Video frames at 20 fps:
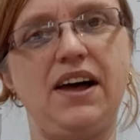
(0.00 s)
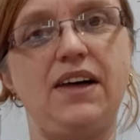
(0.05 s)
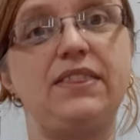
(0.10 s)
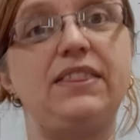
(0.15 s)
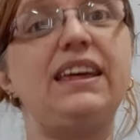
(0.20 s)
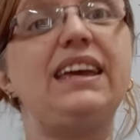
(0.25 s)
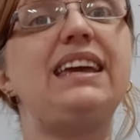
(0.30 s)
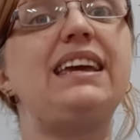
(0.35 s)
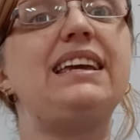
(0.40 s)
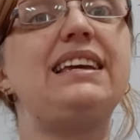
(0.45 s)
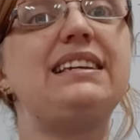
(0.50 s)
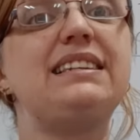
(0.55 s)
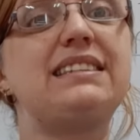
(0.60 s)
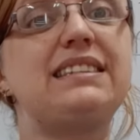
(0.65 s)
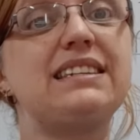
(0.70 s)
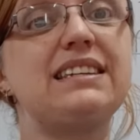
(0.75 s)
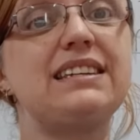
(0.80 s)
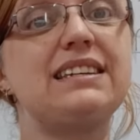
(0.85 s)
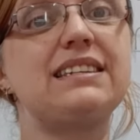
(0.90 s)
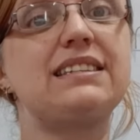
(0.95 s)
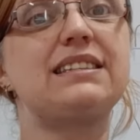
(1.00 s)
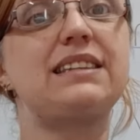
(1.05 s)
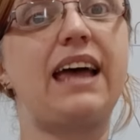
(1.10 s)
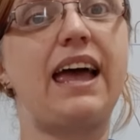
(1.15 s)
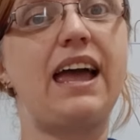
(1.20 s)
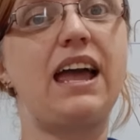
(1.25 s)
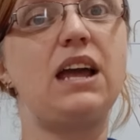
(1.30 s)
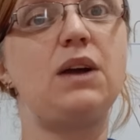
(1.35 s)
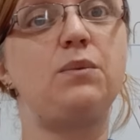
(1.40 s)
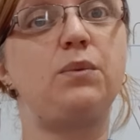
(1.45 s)
The easiest
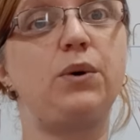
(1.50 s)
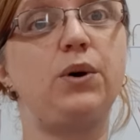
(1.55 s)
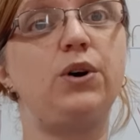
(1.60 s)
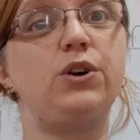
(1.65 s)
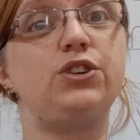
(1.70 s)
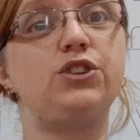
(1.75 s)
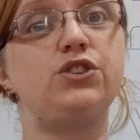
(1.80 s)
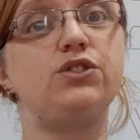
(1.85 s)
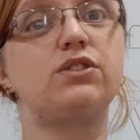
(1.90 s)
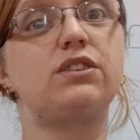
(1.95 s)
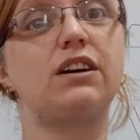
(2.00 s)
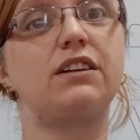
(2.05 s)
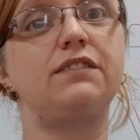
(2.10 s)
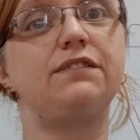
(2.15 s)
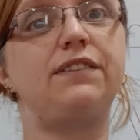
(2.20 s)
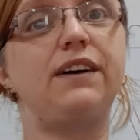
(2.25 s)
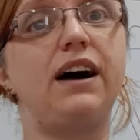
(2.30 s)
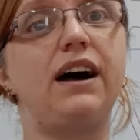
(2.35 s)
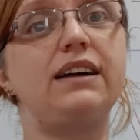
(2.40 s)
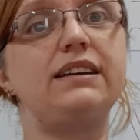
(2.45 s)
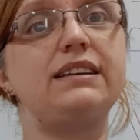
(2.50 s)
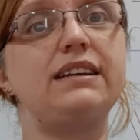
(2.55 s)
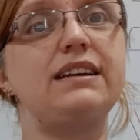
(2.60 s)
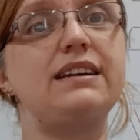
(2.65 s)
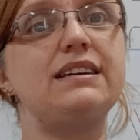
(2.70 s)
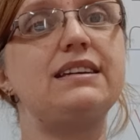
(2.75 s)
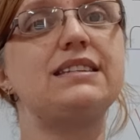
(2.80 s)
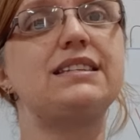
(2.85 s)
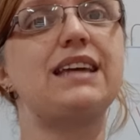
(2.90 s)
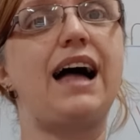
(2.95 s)
A word you can find
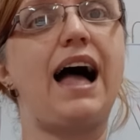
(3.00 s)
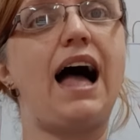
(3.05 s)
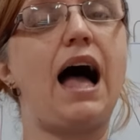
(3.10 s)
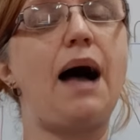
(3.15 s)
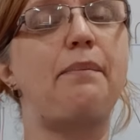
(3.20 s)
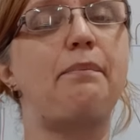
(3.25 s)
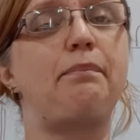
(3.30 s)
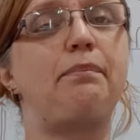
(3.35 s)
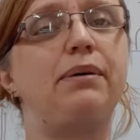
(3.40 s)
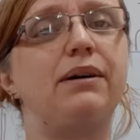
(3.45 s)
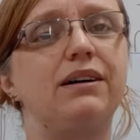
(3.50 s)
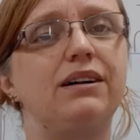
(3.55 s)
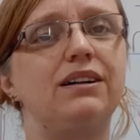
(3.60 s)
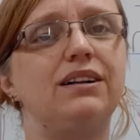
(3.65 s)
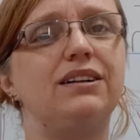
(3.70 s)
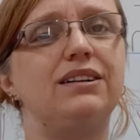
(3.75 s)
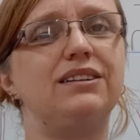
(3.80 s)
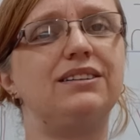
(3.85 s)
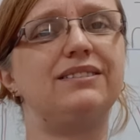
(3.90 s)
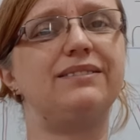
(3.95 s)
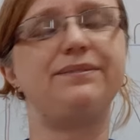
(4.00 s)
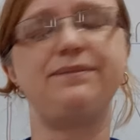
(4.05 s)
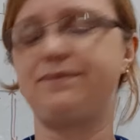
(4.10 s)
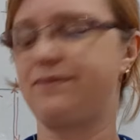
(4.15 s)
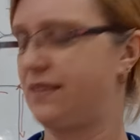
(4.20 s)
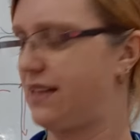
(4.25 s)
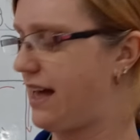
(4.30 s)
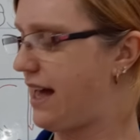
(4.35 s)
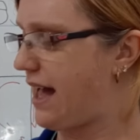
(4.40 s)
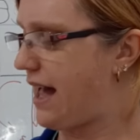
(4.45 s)
is
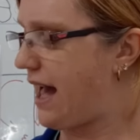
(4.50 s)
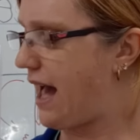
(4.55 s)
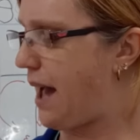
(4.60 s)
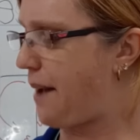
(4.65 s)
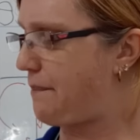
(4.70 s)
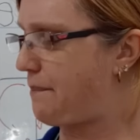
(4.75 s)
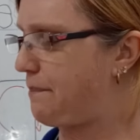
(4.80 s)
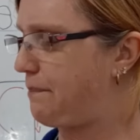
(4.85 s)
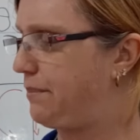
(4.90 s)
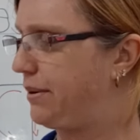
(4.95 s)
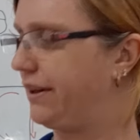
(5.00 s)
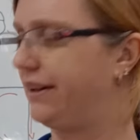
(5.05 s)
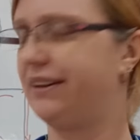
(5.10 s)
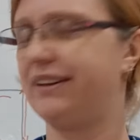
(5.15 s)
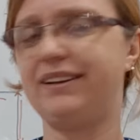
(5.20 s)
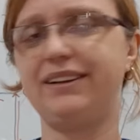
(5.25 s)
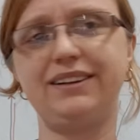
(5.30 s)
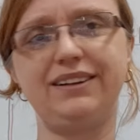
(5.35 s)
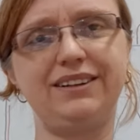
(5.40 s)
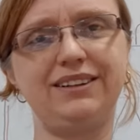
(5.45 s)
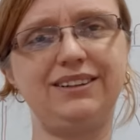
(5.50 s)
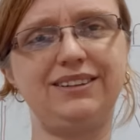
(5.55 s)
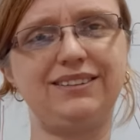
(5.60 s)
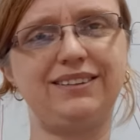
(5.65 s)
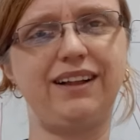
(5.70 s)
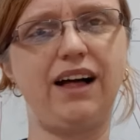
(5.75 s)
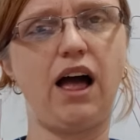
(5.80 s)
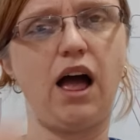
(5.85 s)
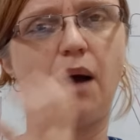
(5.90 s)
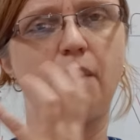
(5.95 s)
apple.
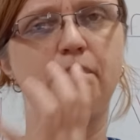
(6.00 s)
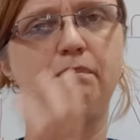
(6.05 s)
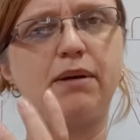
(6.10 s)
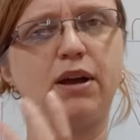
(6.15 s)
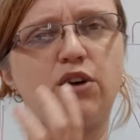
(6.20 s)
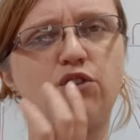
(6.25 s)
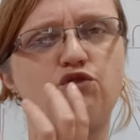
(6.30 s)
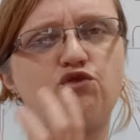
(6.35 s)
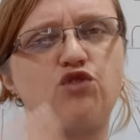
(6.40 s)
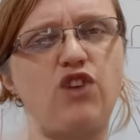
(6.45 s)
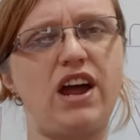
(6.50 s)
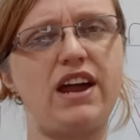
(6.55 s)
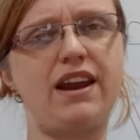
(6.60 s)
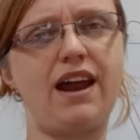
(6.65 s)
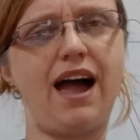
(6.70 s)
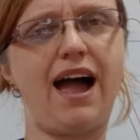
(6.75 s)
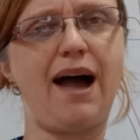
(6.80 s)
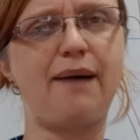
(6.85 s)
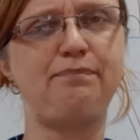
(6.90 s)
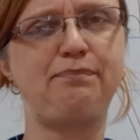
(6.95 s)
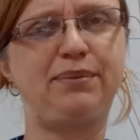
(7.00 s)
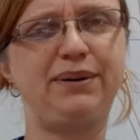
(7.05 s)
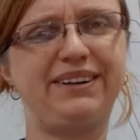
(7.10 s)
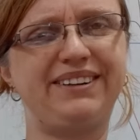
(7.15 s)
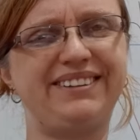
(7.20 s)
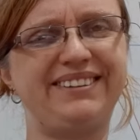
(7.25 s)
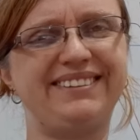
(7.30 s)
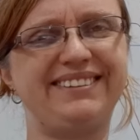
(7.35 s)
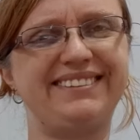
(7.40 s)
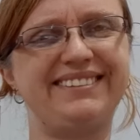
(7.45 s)
Apple. Big red
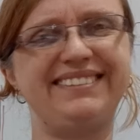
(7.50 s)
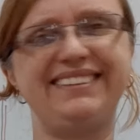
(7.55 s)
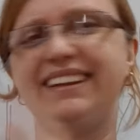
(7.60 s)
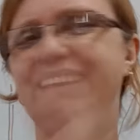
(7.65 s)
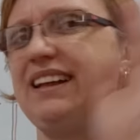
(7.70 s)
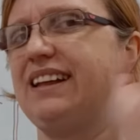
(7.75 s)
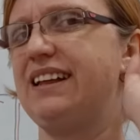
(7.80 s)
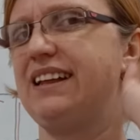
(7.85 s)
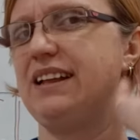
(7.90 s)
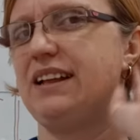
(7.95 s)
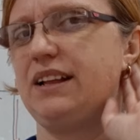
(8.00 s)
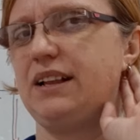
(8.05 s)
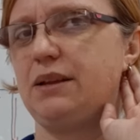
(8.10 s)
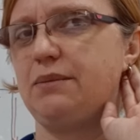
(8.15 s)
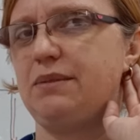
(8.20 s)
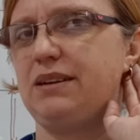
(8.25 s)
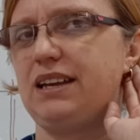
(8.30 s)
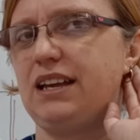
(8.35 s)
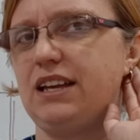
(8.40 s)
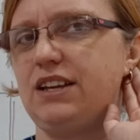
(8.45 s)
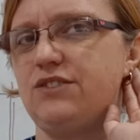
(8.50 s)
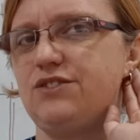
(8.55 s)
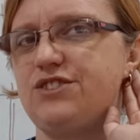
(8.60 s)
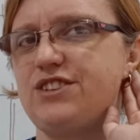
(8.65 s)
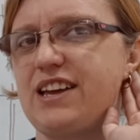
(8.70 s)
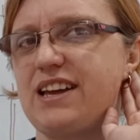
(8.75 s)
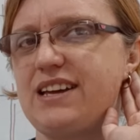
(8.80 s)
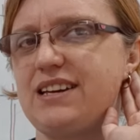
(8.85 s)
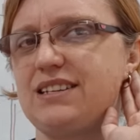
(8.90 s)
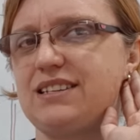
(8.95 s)
apple. Let me hear you
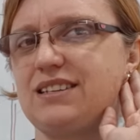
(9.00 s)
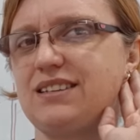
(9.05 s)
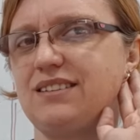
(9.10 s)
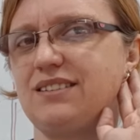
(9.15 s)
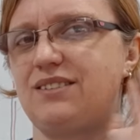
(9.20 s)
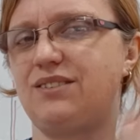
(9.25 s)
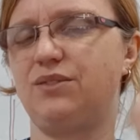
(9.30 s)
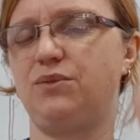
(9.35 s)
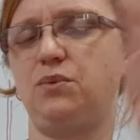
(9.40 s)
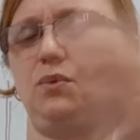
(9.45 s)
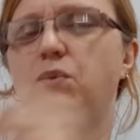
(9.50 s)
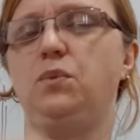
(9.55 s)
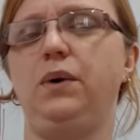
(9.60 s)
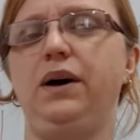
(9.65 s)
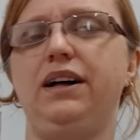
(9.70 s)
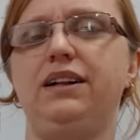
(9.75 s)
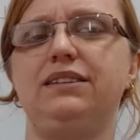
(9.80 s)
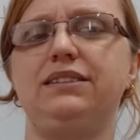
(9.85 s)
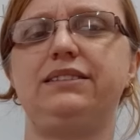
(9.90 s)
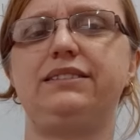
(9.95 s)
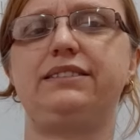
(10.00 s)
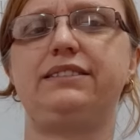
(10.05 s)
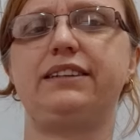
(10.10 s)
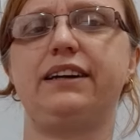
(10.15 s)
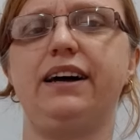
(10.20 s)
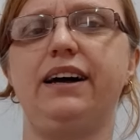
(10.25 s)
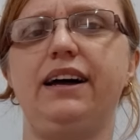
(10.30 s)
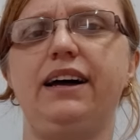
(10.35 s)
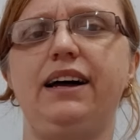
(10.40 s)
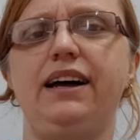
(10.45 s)
say it. Well
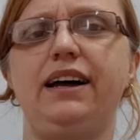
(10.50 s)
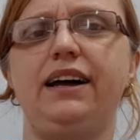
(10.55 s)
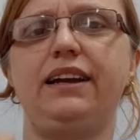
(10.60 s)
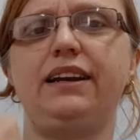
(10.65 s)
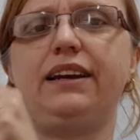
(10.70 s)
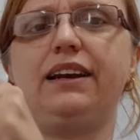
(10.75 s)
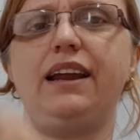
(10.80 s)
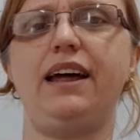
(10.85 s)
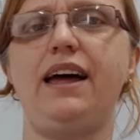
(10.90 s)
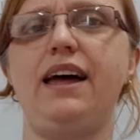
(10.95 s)
done.